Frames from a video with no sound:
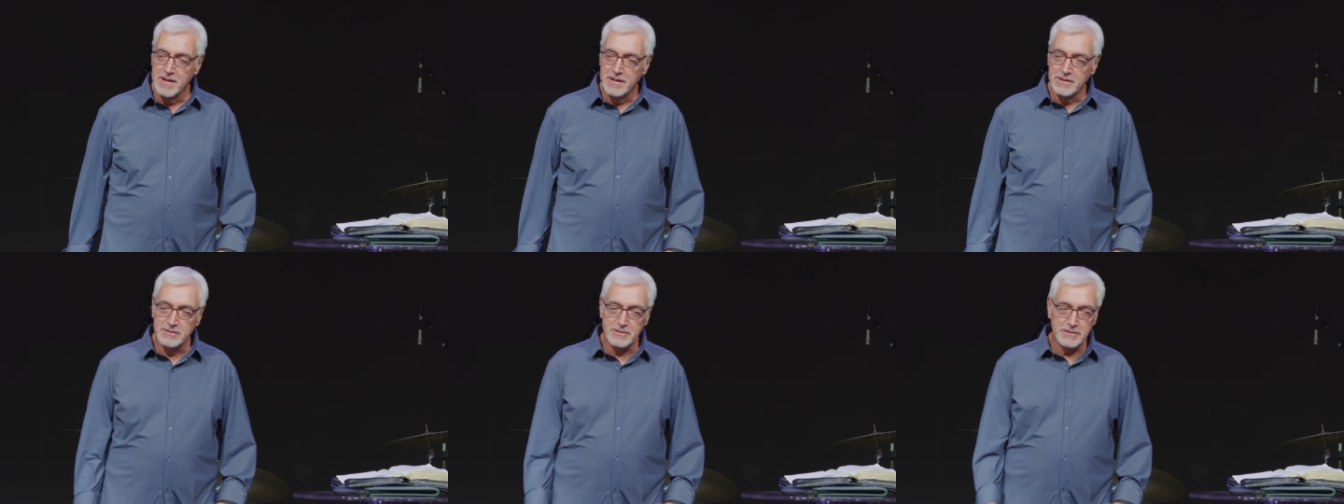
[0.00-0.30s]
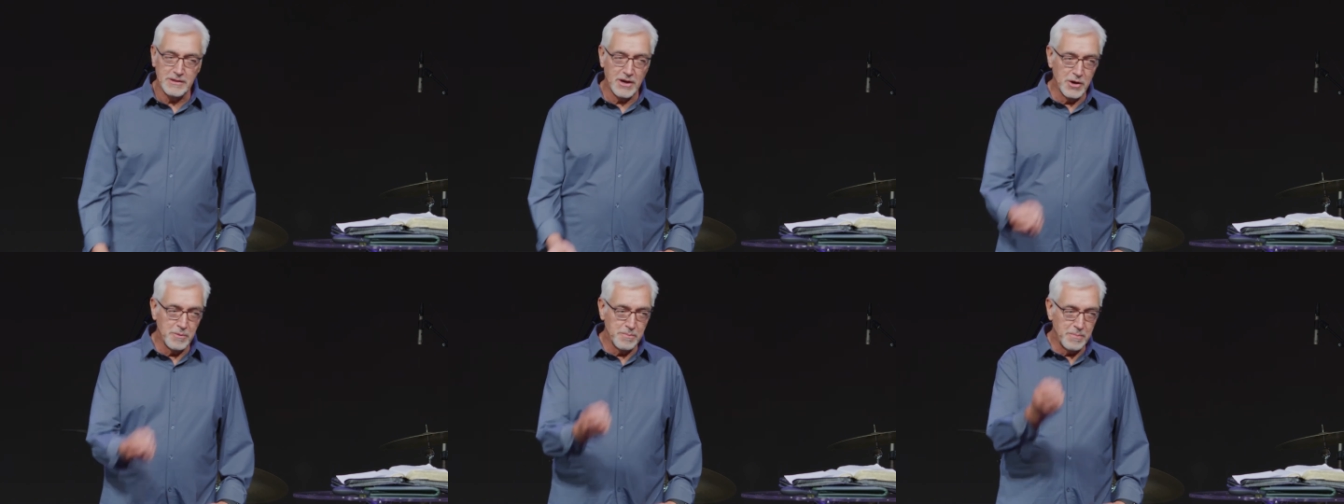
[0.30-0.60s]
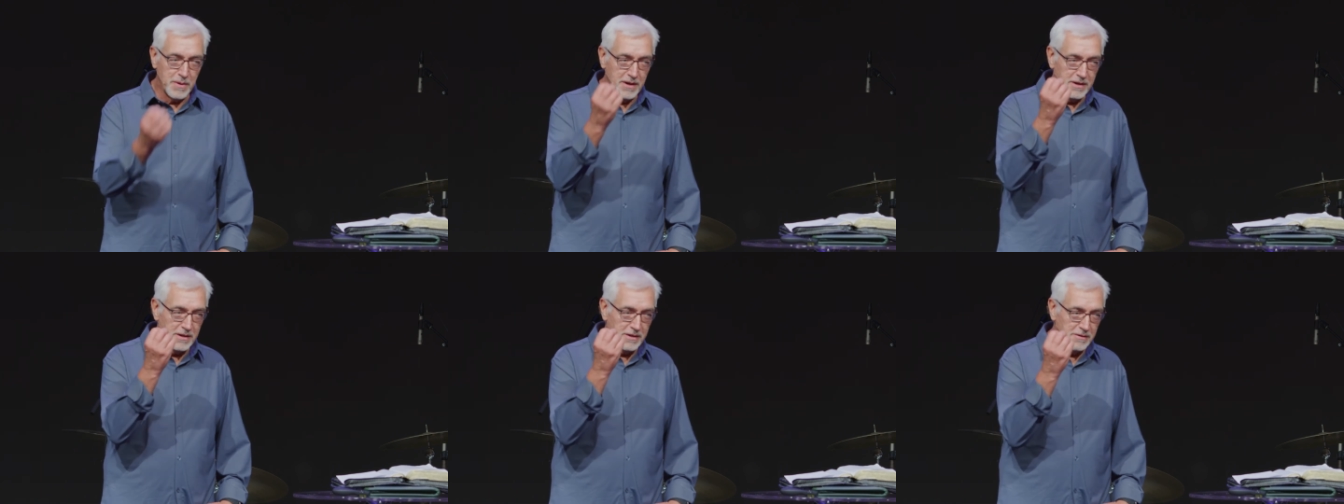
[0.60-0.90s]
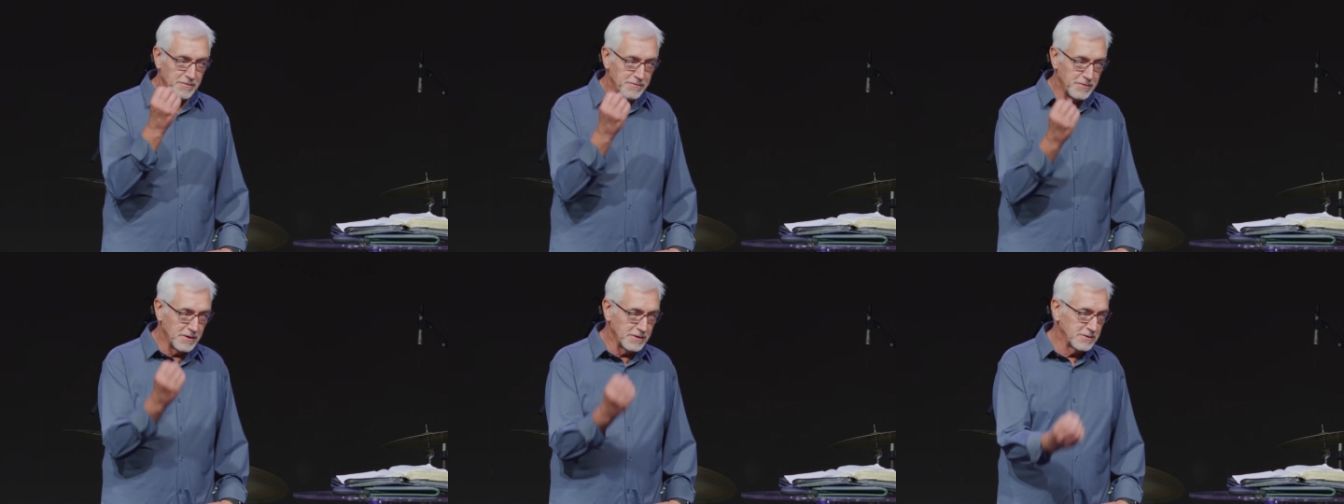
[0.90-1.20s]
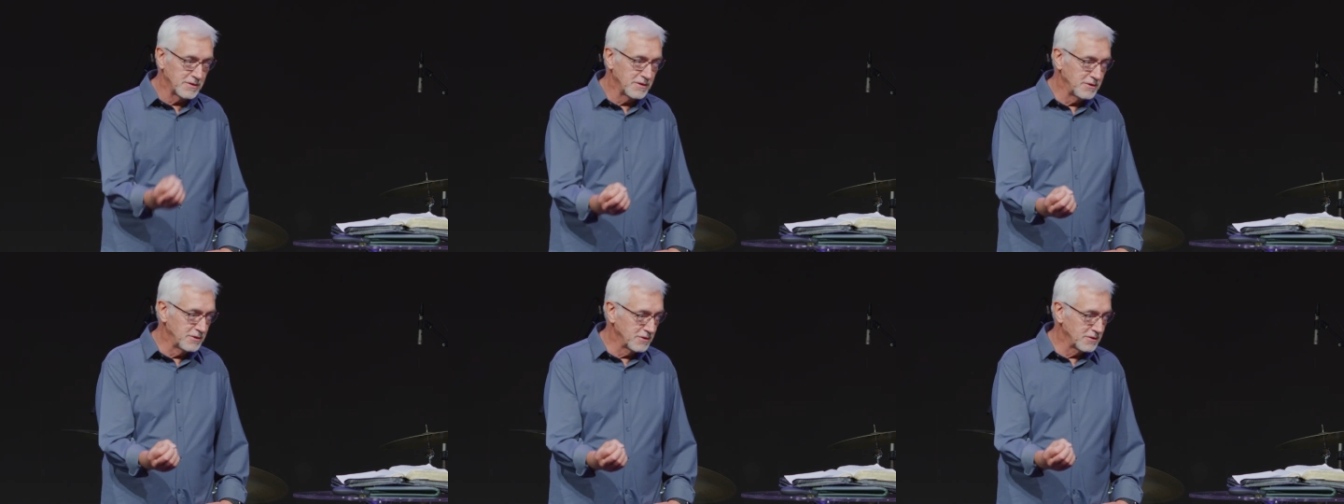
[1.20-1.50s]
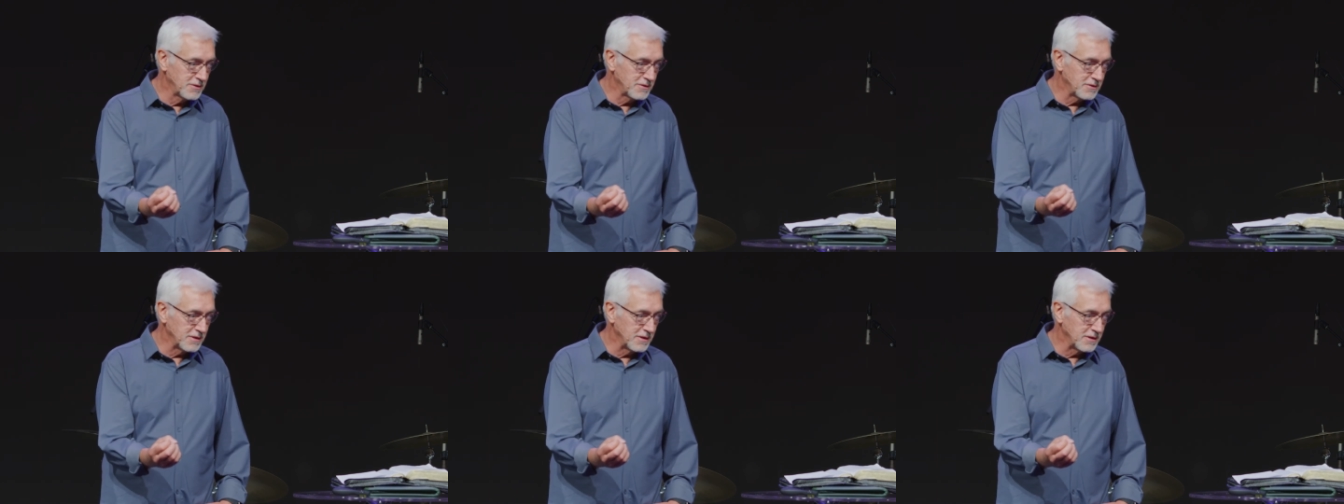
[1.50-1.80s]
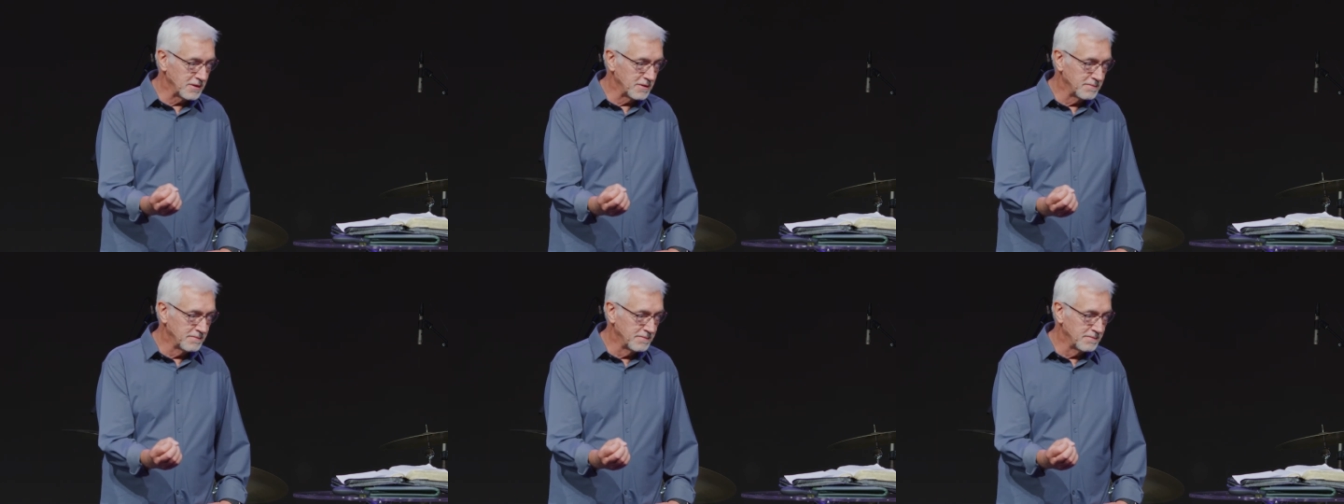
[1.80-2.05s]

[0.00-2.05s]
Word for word: Start by confessing your sin,